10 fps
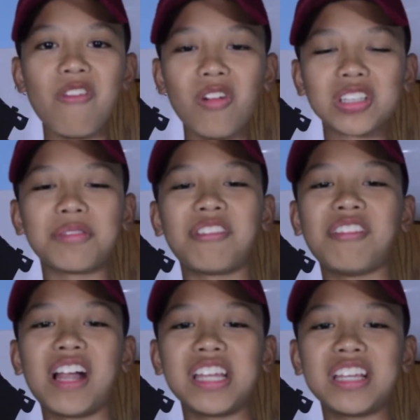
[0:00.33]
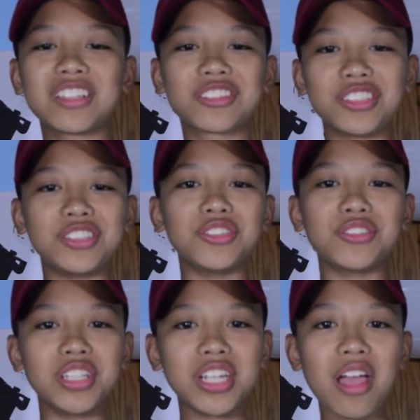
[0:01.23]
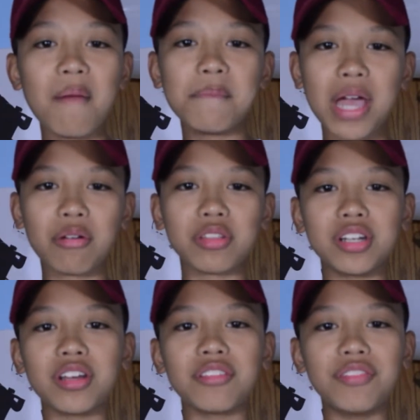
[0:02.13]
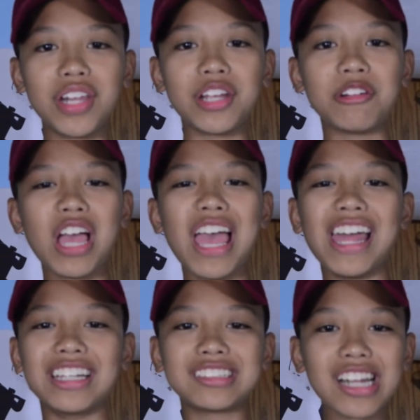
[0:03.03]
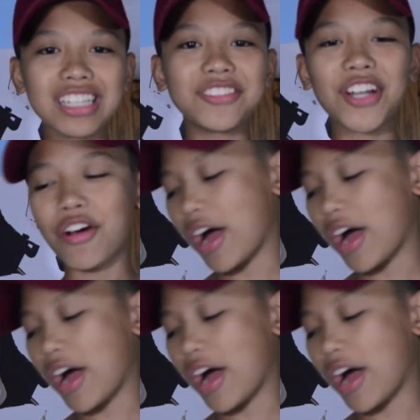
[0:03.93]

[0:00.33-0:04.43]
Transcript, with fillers: What's up everybody, it's Chris T3 back with another video, and in today's video